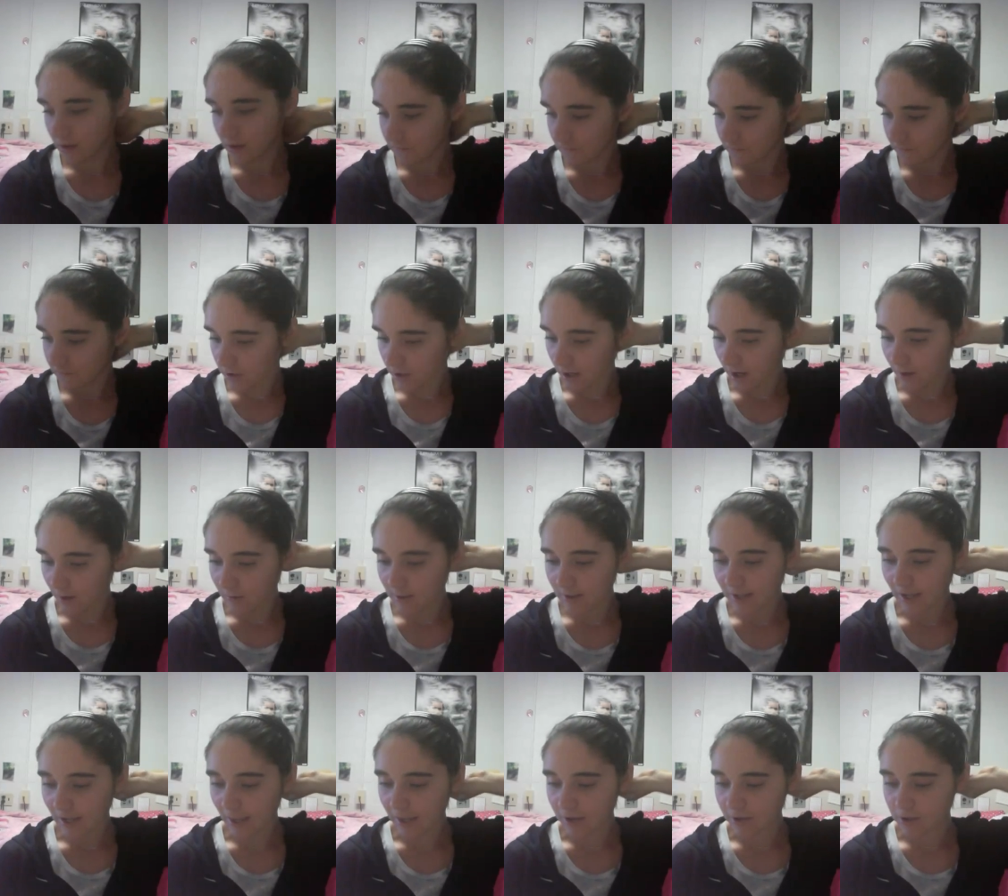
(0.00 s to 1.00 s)
Figure out how many
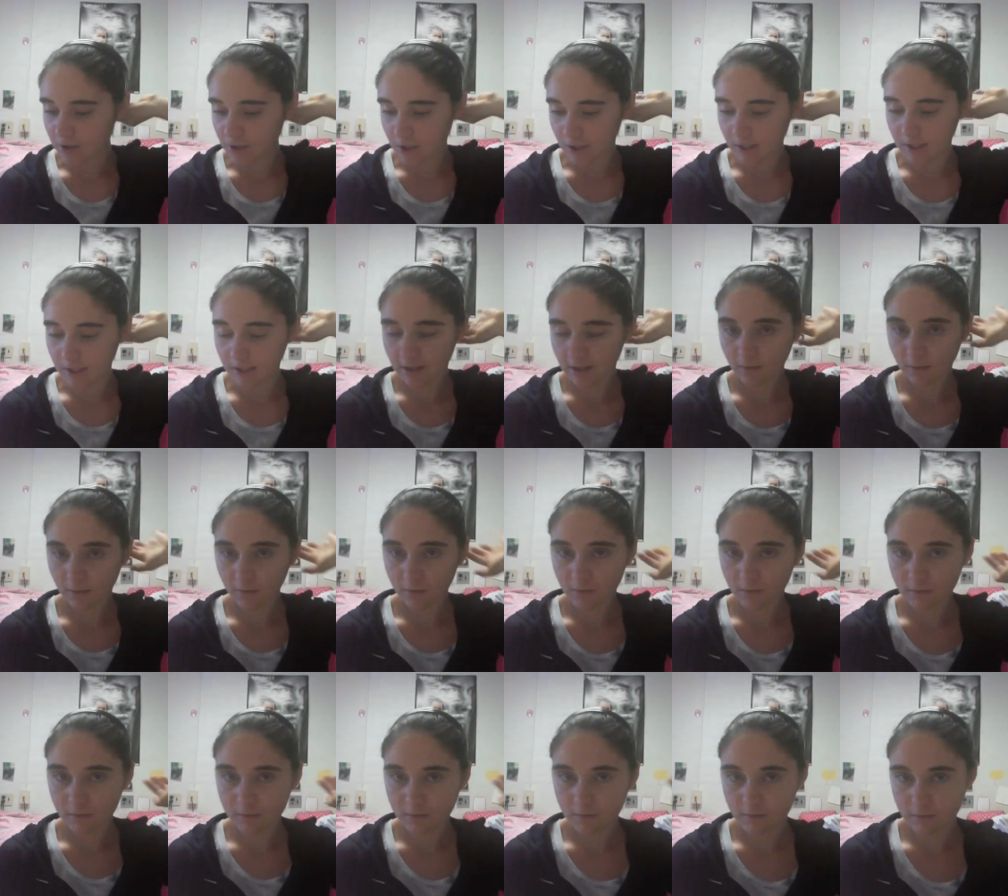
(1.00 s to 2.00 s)
calories you're eating
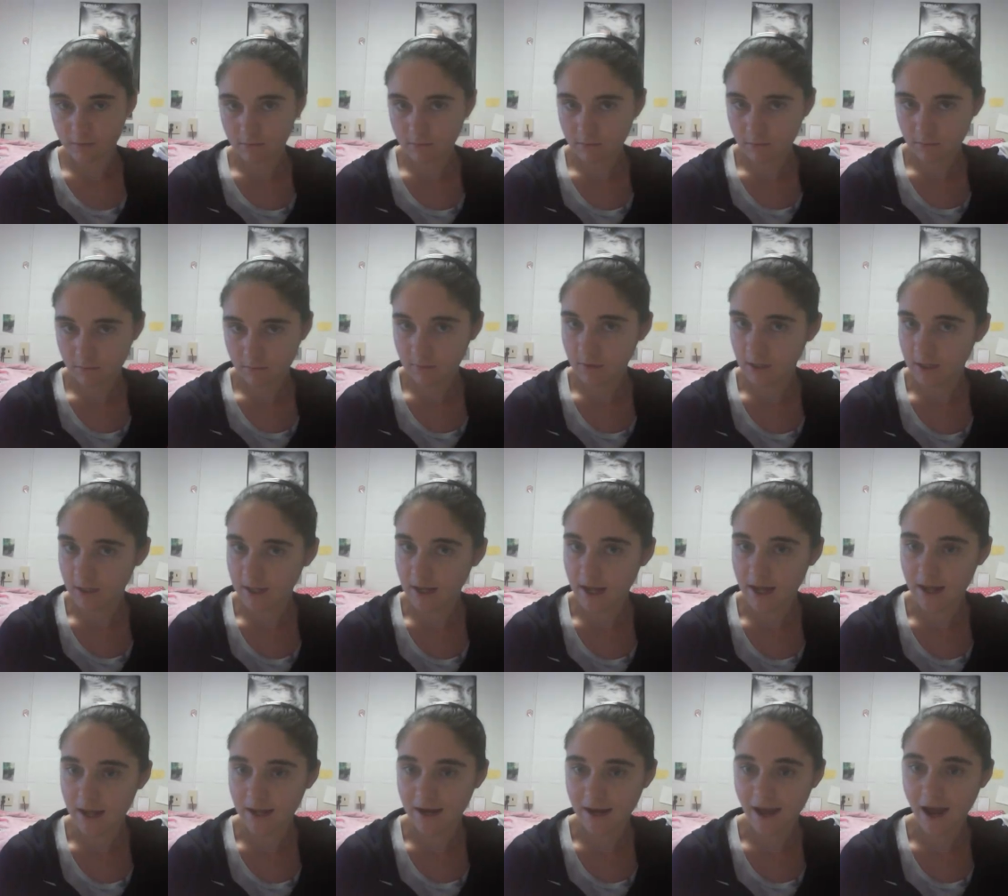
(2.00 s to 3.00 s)
a
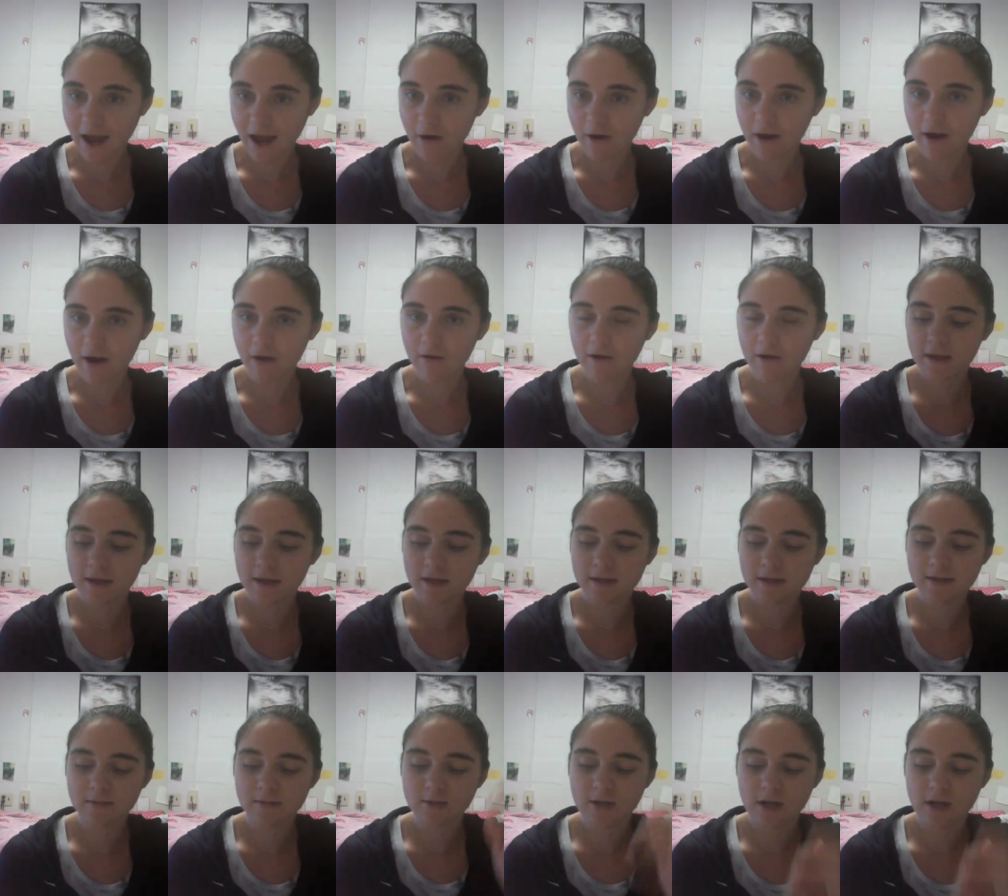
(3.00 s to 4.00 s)
day now out, and then
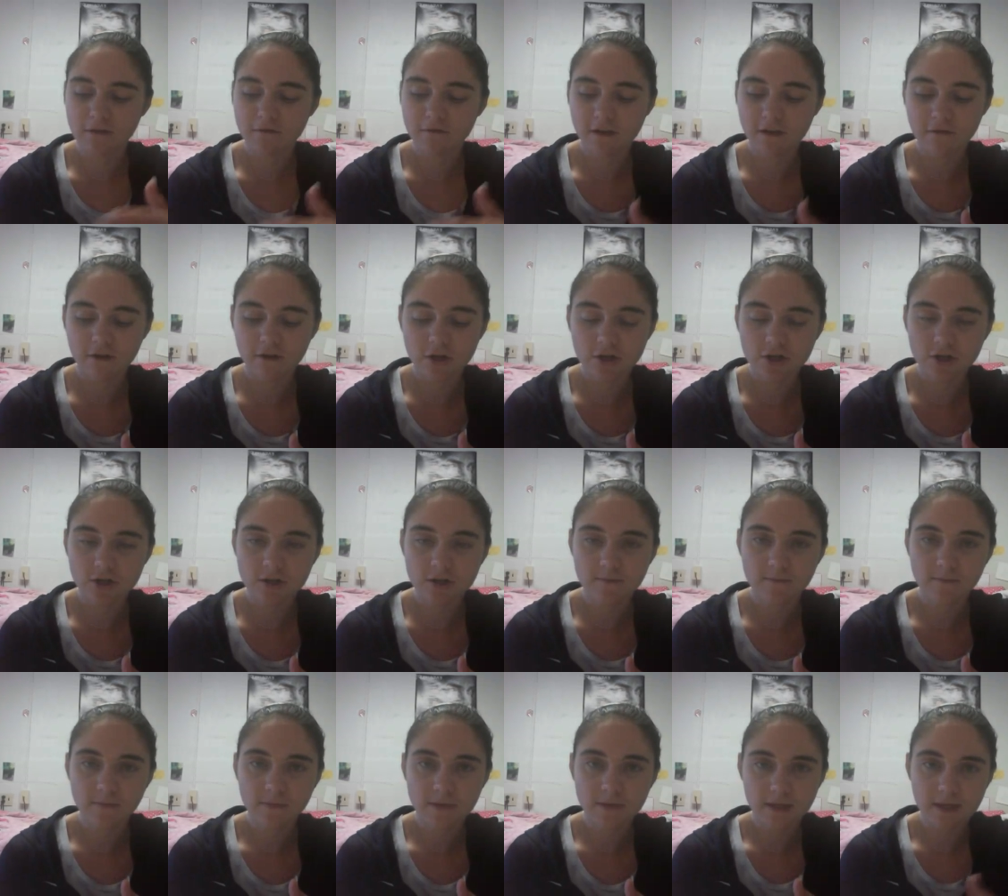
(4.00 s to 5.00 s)
subtract 500,
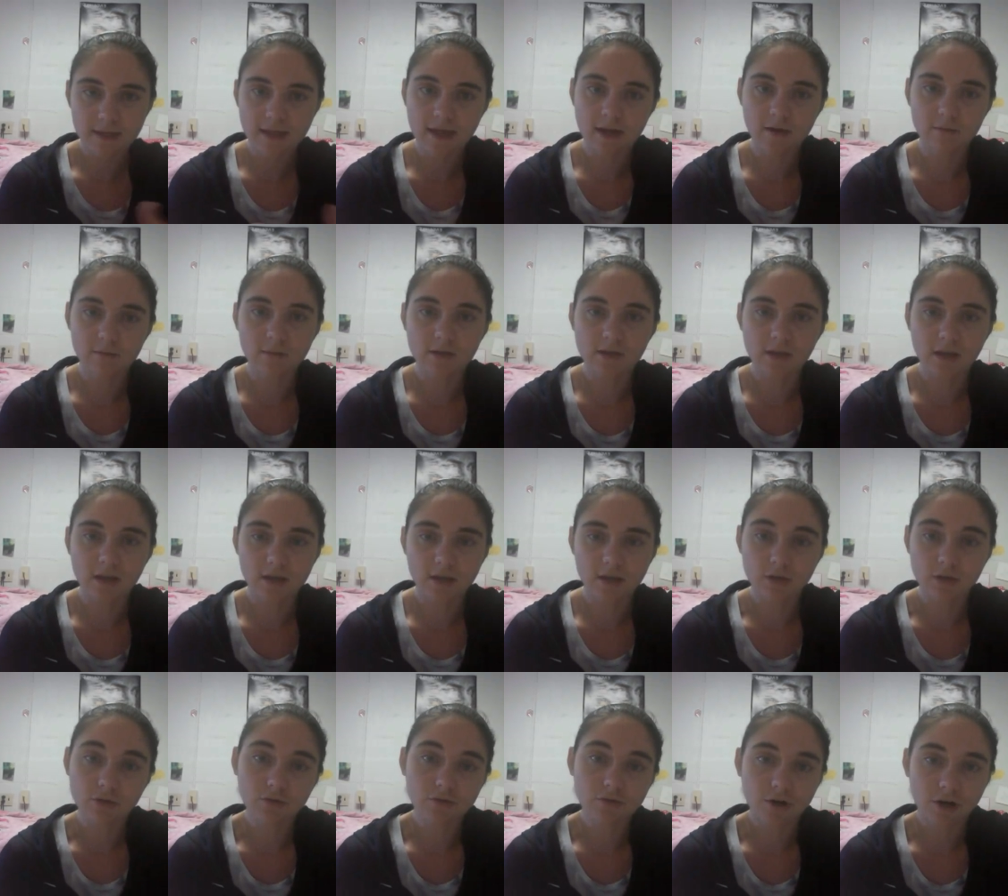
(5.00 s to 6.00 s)
and that'll be like
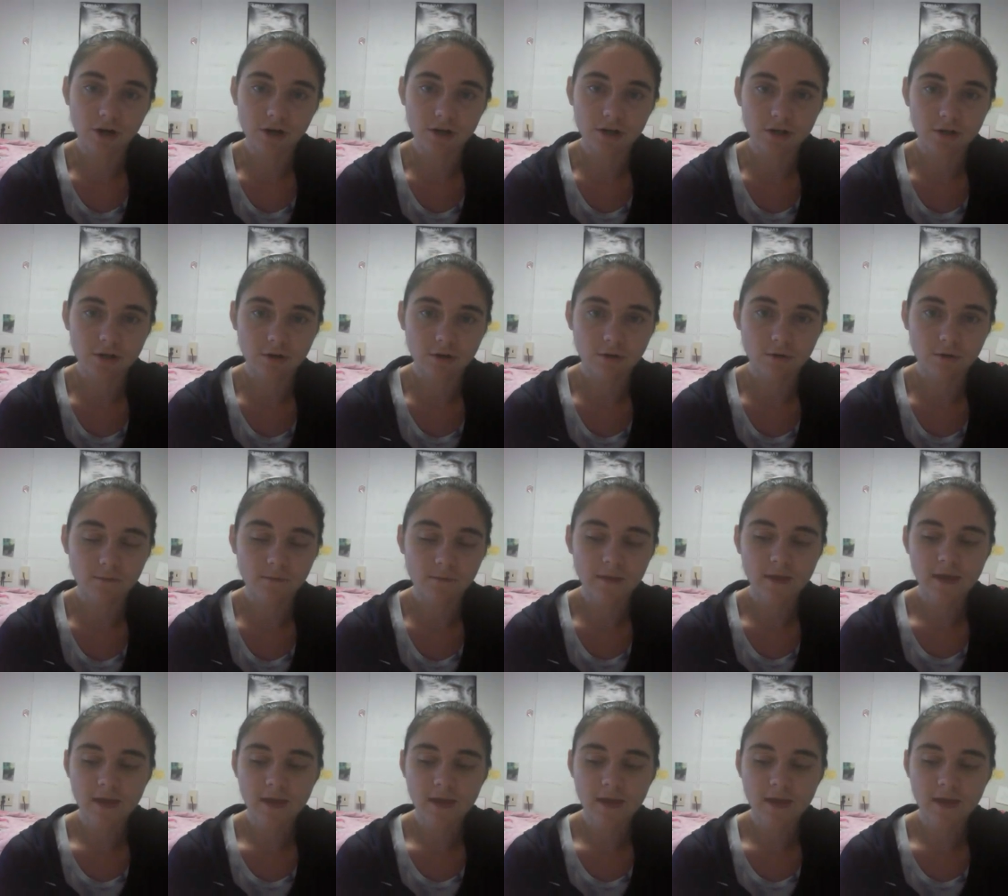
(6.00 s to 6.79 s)
your new target goal.